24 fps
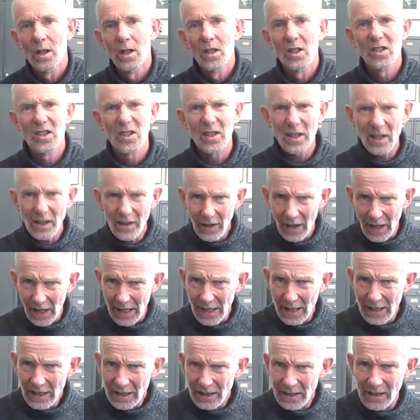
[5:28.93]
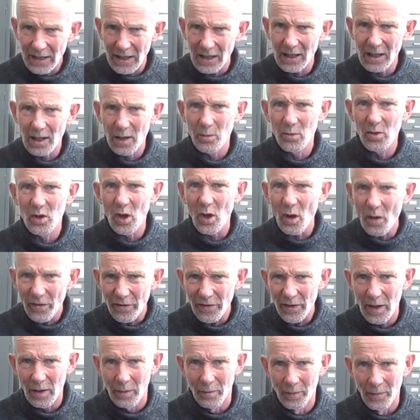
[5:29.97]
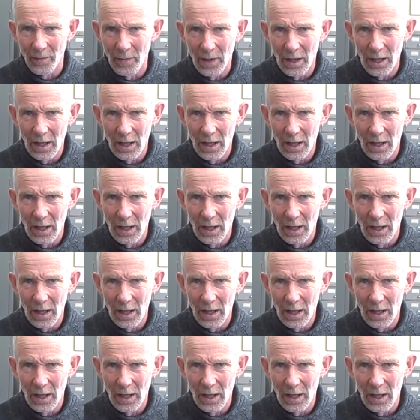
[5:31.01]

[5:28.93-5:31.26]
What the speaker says: See the heat that comes off them.